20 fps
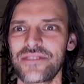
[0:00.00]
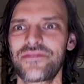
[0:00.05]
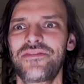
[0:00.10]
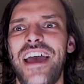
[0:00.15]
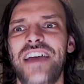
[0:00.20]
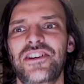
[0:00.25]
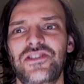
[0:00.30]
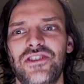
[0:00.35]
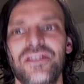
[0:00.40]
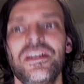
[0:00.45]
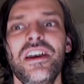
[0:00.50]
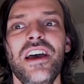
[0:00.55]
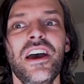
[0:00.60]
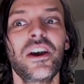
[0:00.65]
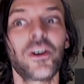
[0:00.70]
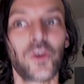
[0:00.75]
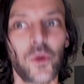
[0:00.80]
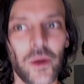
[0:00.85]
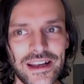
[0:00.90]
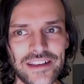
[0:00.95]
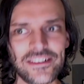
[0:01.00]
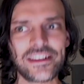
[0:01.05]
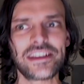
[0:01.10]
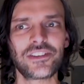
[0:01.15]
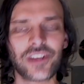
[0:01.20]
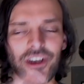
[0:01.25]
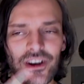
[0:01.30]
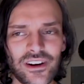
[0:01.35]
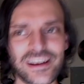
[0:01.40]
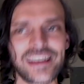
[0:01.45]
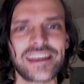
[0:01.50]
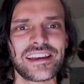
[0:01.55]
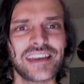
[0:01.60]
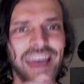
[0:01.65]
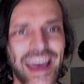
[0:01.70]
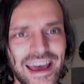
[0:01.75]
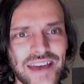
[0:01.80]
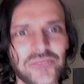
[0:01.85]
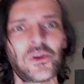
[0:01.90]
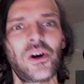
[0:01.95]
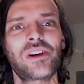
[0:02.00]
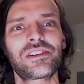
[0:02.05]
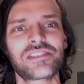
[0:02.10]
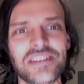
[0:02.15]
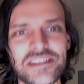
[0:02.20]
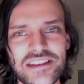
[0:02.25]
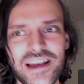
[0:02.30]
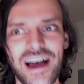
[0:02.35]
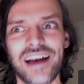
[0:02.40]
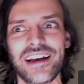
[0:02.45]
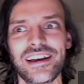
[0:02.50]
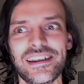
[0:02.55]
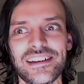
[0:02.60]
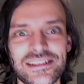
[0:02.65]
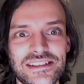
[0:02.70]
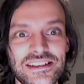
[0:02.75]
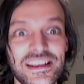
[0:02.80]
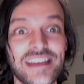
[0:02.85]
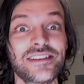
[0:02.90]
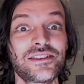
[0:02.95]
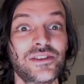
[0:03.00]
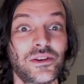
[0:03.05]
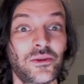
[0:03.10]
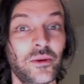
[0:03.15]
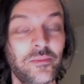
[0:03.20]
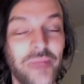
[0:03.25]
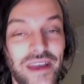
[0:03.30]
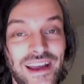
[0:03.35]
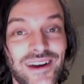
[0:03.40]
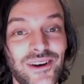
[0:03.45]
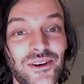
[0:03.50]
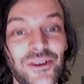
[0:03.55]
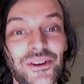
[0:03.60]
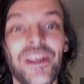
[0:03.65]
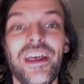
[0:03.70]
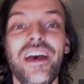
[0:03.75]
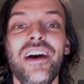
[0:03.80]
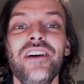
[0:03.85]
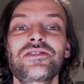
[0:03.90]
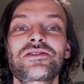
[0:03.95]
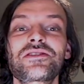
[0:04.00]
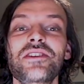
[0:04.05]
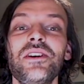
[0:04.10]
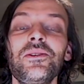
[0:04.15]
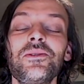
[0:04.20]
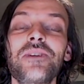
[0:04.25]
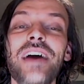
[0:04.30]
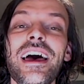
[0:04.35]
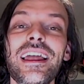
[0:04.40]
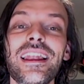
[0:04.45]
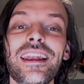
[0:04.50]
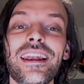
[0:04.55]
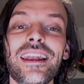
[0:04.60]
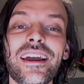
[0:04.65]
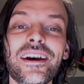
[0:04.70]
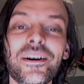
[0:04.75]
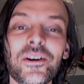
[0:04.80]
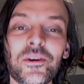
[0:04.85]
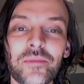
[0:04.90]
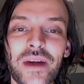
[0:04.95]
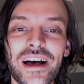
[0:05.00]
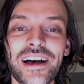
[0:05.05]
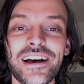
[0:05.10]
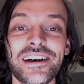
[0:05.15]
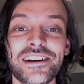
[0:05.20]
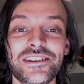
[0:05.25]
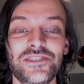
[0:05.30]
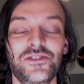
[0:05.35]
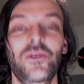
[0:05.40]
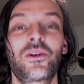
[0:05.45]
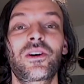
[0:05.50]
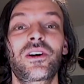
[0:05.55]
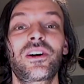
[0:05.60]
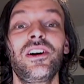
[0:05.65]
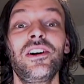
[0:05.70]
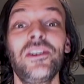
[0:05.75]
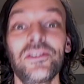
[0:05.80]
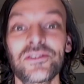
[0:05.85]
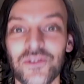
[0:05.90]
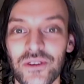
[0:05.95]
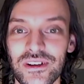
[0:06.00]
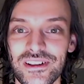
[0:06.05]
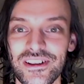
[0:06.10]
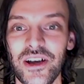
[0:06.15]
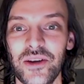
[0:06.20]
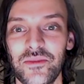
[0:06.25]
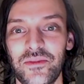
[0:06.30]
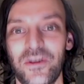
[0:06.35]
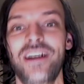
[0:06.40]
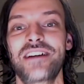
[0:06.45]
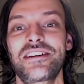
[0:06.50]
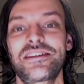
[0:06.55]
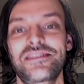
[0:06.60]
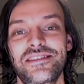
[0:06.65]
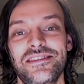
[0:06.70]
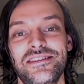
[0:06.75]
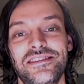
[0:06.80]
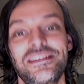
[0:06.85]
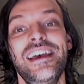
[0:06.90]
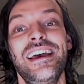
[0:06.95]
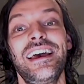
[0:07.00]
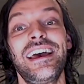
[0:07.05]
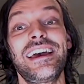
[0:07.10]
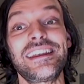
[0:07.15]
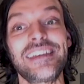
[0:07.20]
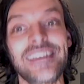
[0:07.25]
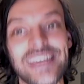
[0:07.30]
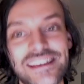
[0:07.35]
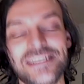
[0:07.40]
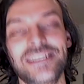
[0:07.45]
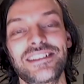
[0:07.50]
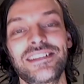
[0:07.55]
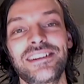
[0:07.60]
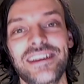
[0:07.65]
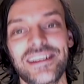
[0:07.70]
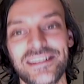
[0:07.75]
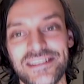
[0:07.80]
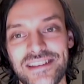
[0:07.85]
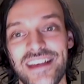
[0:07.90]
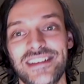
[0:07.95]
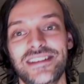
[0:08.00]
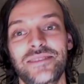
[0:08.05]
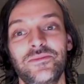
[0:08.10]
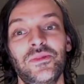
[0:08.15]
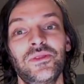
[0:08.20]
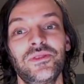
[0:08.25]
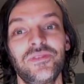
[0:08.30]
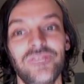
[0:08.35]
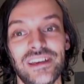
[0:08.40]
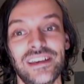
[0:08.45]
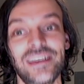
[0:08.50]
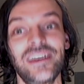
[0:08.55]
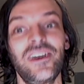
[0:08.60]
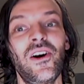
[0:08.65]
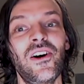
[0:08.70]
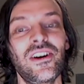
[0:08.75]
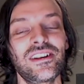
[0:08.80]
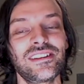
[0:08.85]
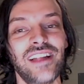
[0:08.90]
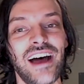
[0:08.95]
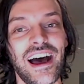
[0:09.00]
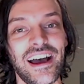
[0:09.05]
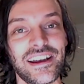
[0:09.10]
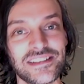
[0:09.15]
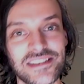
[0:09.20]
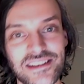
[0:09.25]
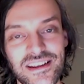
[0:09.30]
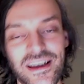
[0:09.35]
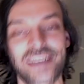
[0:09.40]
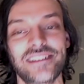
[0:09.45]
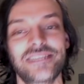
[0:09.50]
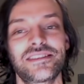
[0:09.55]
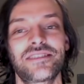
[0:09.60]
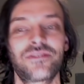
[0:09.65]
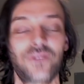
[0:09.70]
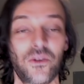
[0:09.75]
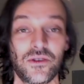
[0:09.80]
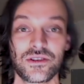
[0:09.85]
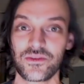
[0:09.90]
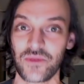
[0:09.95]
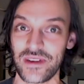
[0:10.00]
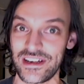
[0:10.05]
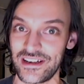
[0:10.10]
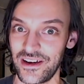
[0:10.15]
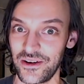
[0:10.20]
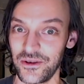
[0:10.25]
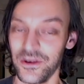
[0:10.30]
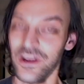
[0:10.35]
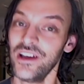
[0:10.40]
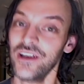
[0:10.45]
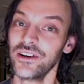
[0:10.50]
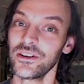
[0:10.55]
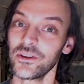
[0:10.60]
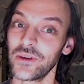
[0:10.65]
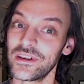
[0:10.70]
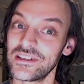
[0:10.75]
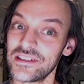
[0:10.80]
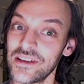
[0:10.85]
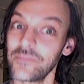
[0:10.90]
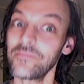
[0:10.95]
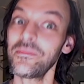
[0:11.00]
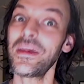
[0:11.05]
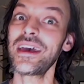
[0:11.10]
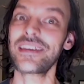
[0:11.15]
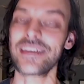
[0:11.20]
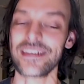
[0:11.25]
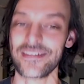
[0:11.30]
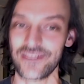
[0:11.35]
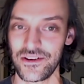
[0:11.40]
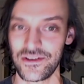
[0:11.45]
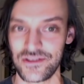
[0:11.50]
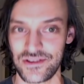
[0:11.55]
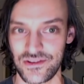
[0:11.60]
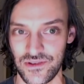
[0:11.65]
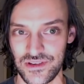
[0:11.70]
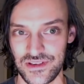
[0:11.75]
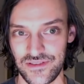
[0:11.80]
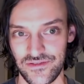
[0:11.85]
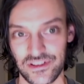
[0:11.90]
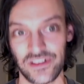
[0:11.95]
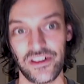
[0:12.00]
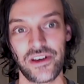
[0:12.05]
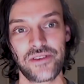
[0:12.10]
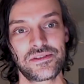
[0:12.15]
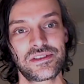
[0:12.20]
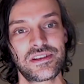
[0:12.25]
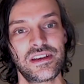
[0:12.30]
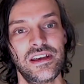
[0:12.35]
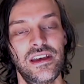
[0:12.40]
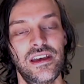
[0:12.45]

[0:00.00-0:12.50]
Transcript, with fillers: fashion, quickly turning catwalk designs into apparel sold at low budge or ultra low prices and easily accessible via online sites. And of course, we know who ends up making those sorts of clothes.